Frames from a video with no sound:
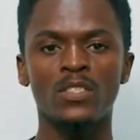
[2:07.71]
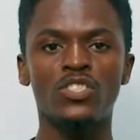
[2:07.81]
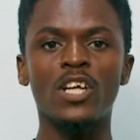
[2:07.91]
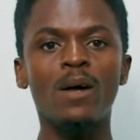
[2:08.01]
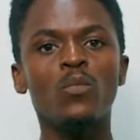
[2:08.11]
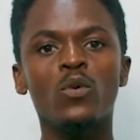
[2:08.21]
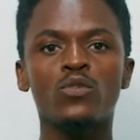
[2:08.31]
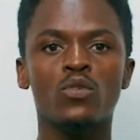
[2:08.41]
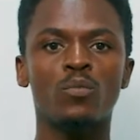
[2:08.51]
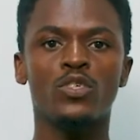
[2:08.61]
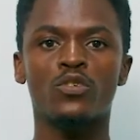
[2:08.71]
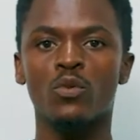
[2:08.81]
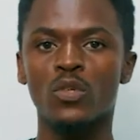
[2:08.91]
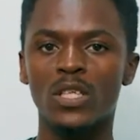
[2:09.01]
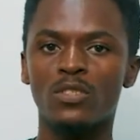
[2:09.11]
Jamb wants to be
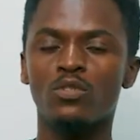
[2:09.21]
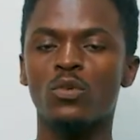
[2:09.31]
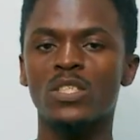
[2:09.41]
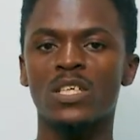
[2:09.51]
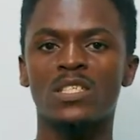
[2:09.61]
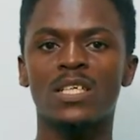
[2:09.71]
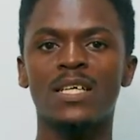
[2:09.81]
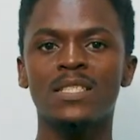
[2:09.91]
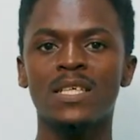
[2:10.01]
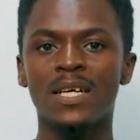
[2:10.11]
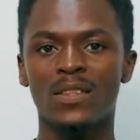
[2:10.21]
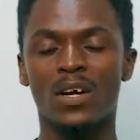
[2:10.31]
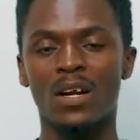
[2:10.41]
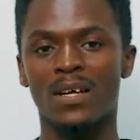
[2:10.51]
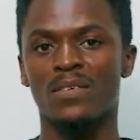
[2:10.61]
sure that you understand the
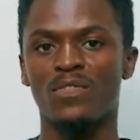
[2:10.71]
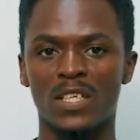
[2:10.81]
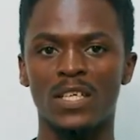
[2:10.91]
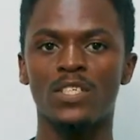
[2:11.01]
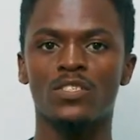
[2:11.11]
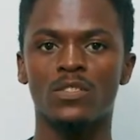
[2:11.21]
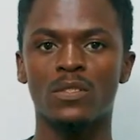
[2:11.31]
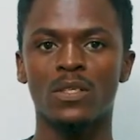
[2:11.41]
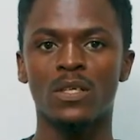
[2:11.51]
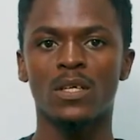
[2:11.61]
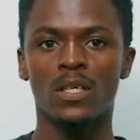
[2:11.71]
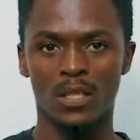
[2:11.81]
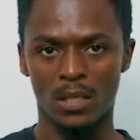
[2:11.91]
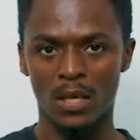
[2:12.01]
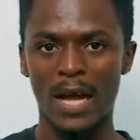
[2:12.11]
classification,
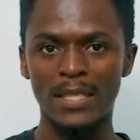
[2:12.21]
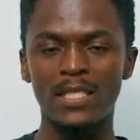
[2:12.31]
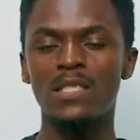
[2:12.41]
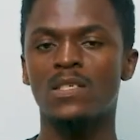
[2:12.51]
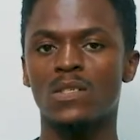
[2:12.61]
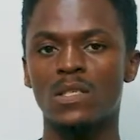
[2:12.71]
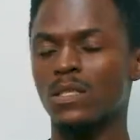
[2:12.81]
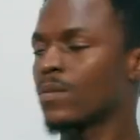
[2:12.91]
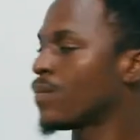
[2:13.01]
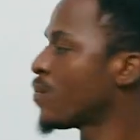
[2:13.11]
and this is it.